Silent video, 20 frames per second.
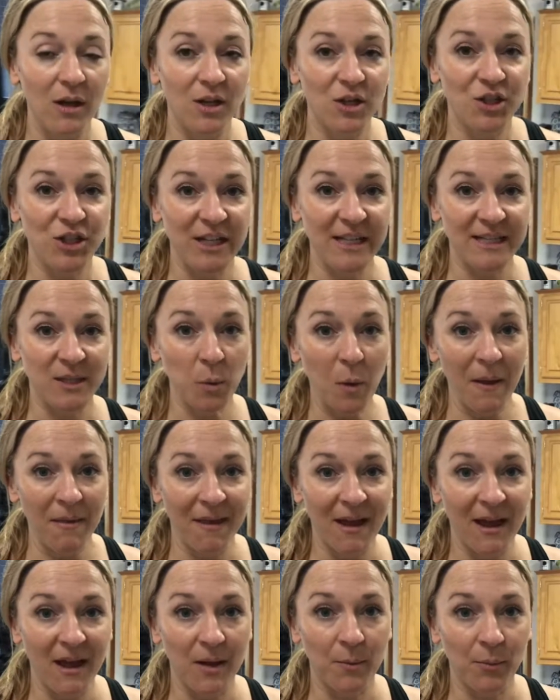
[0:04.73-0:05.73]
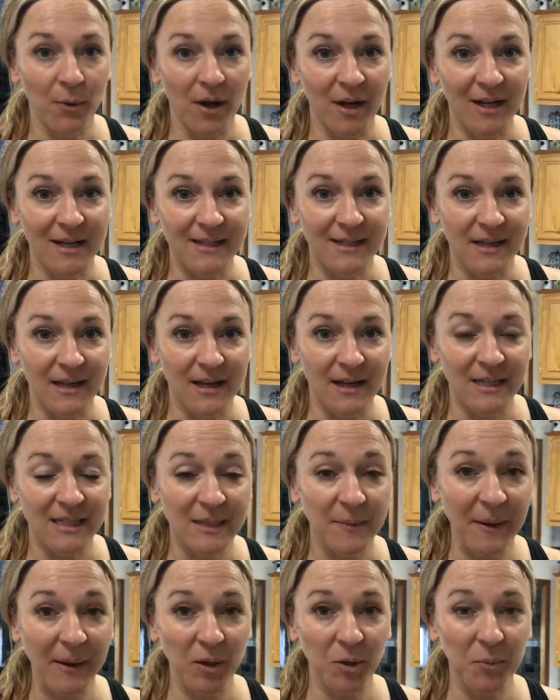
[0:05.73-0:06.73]
She's the one that brought us a
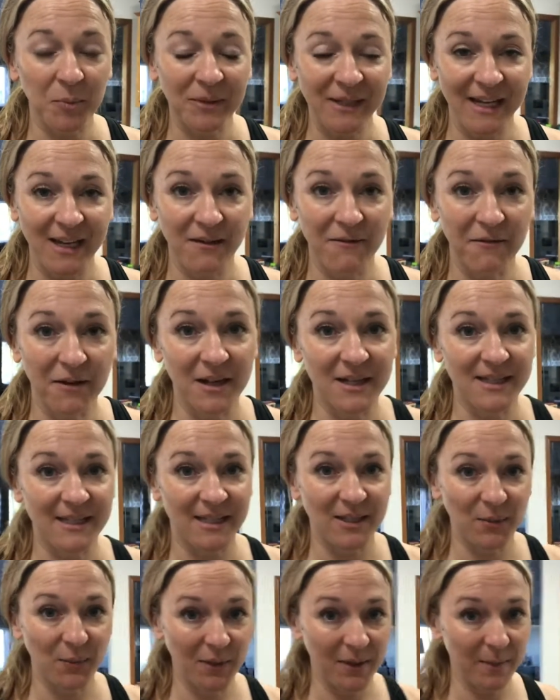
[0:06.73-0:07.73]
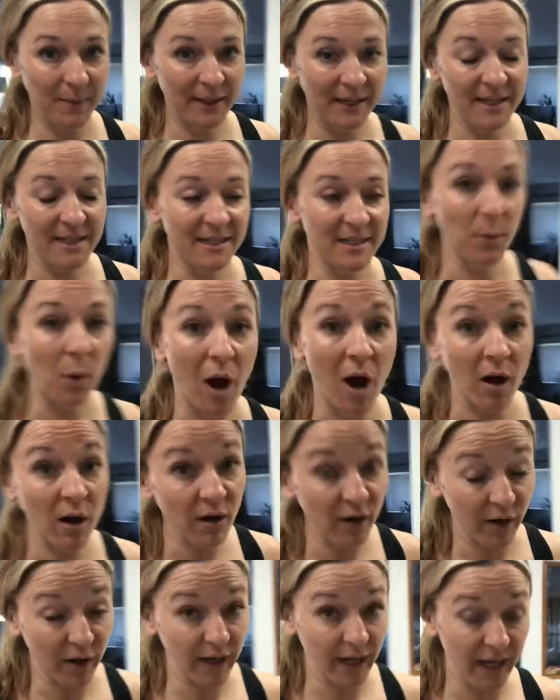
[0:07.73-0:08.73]
tomato plant for us to replant into
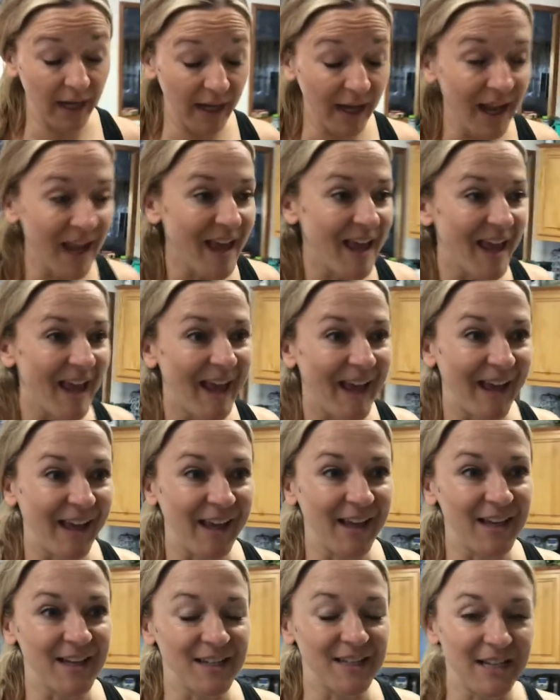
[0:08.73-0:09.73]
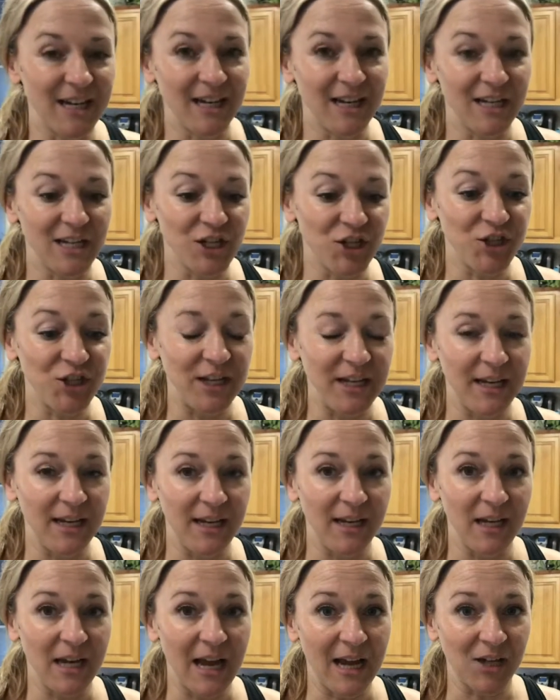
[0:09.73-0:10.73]
our garden. And
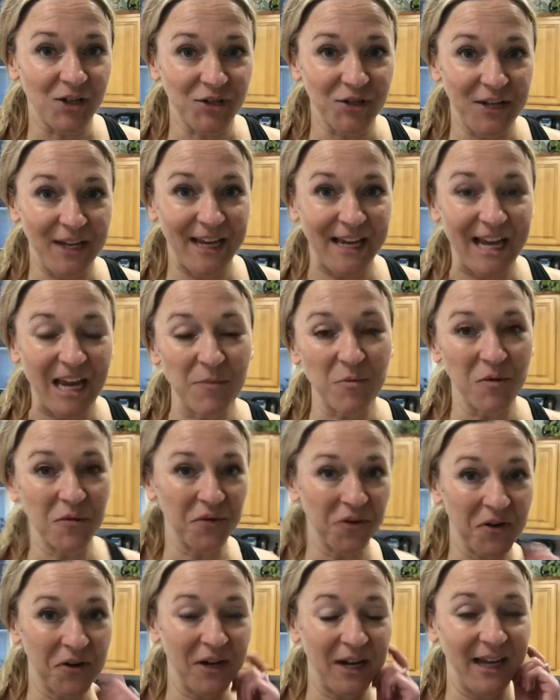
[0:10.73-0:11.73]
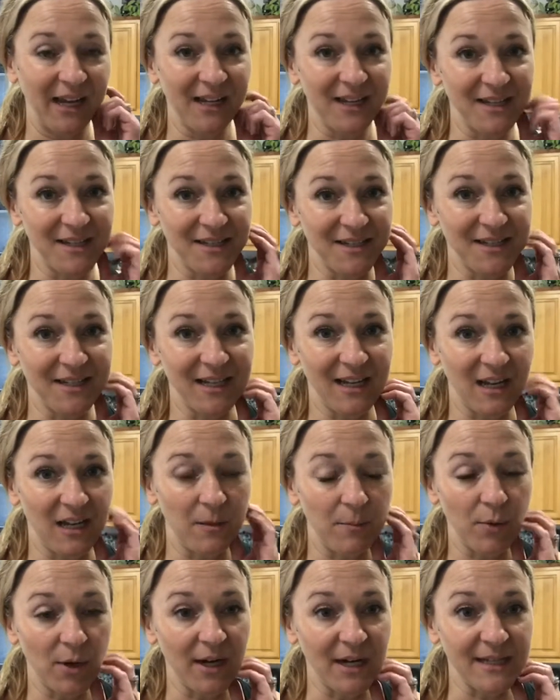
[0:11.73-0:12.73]
she actually came over and
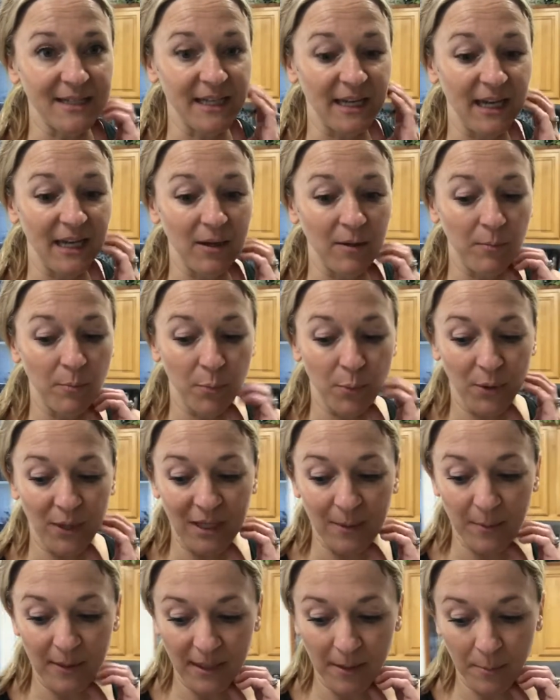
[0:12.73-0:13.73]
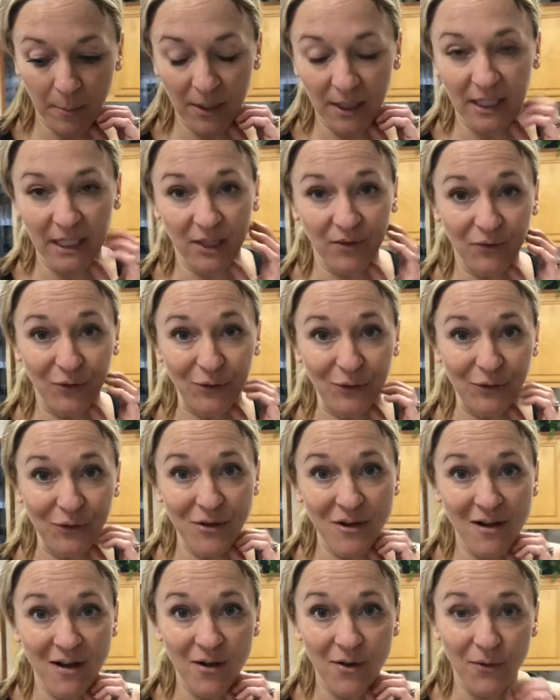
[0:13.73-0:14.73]
brought us a pretty big bucket
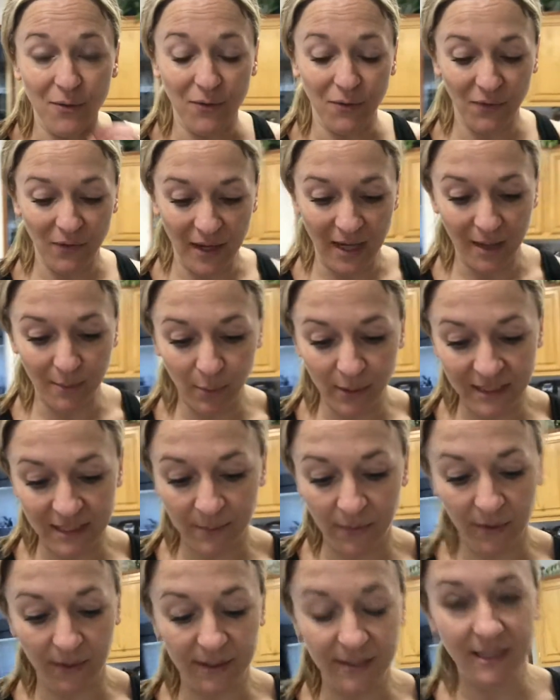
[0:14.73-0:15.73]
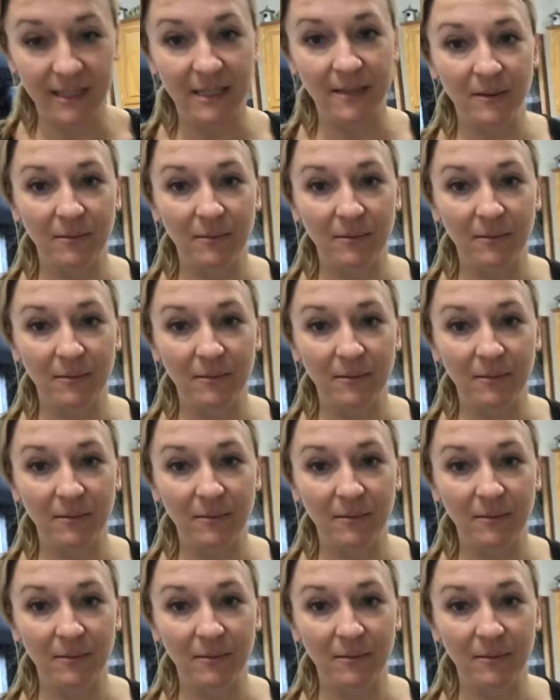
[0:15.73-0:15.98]
full of boysenberries.